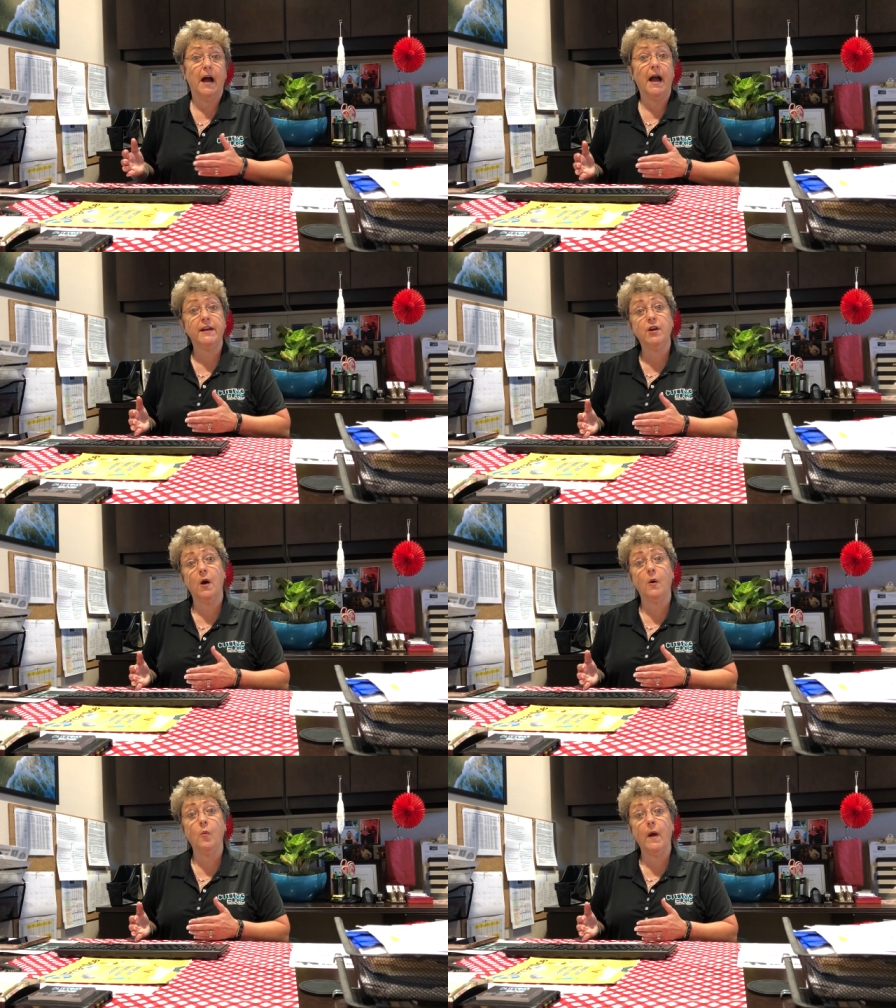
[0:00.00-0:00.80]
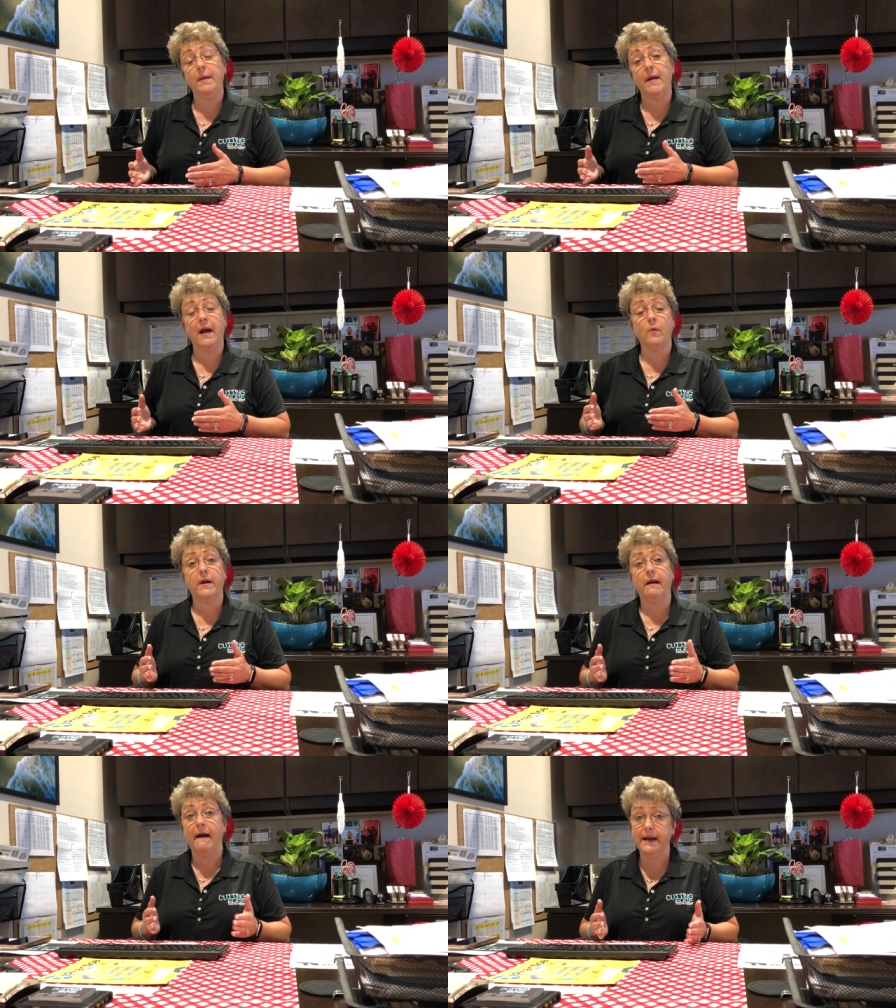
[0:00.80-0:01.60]
I know way back
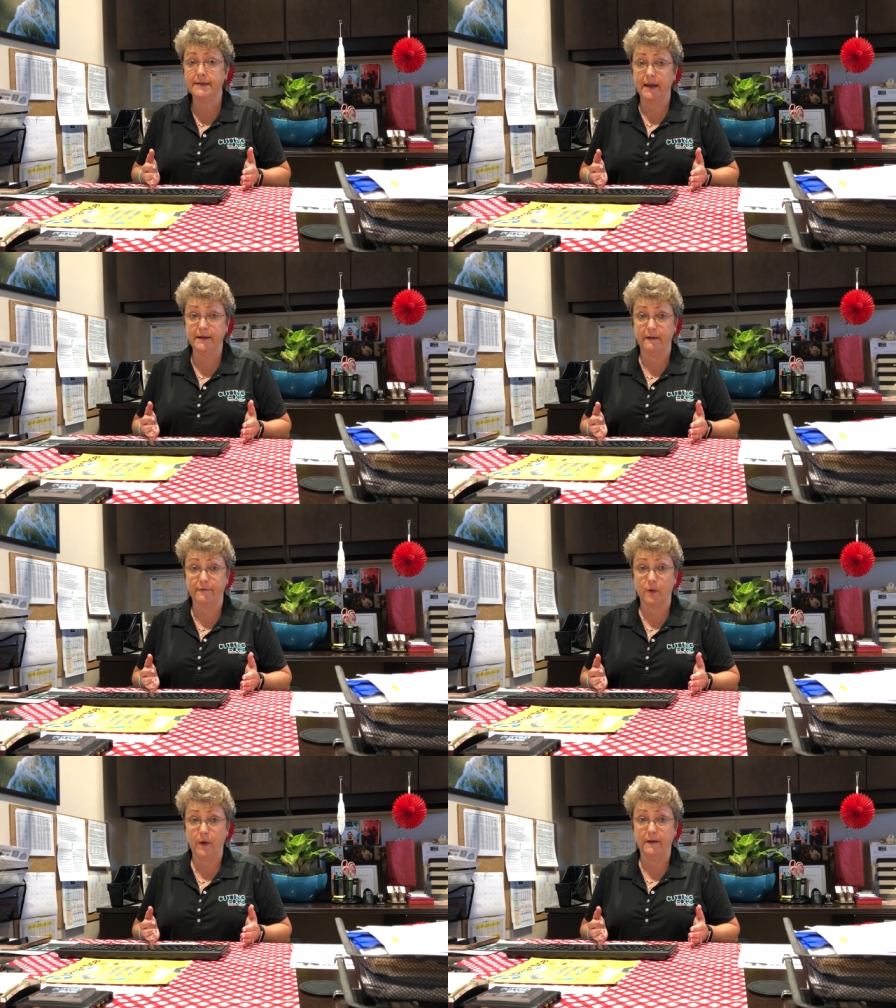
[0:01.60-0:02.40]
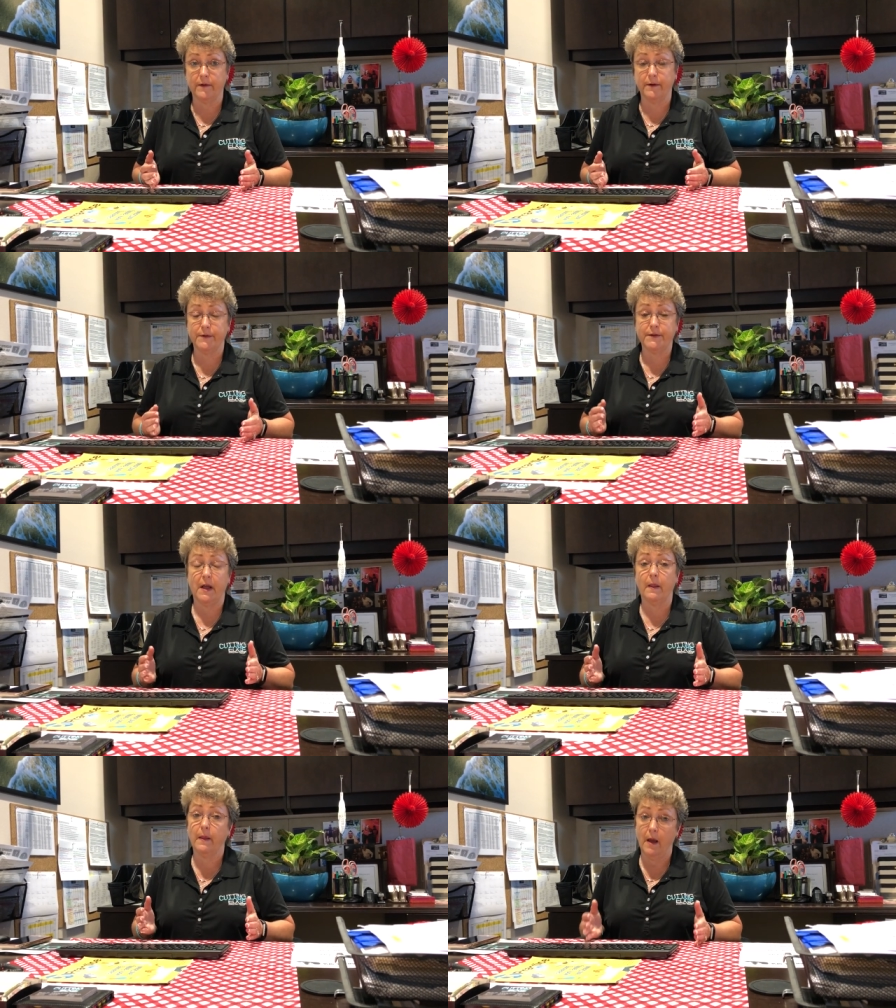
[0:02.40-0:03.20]
when I signed up for waivers
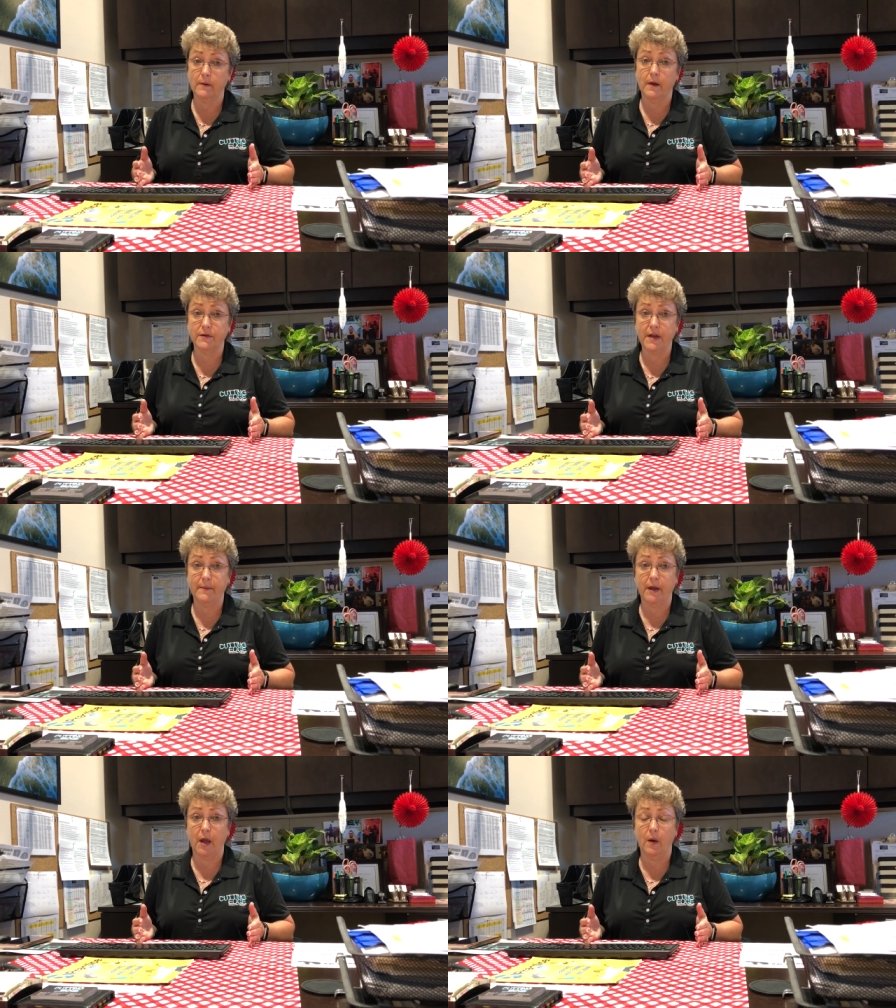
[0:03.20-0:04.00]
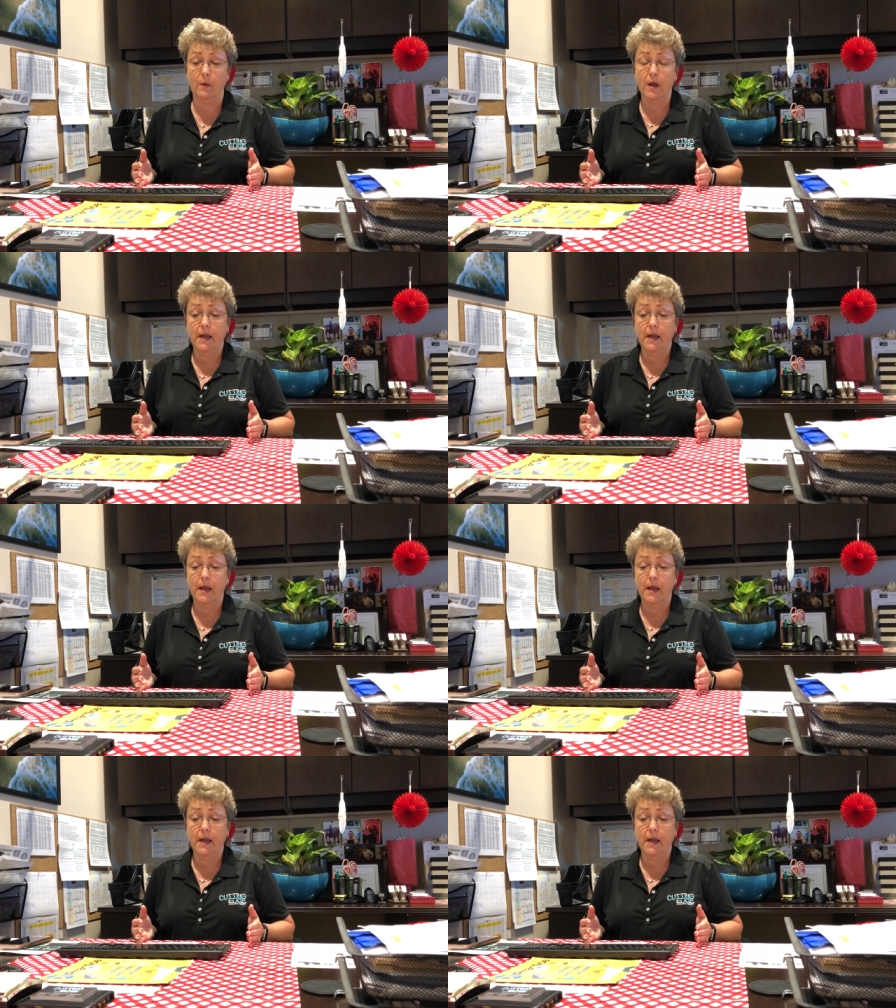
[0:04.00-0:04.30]
a long, long time ago,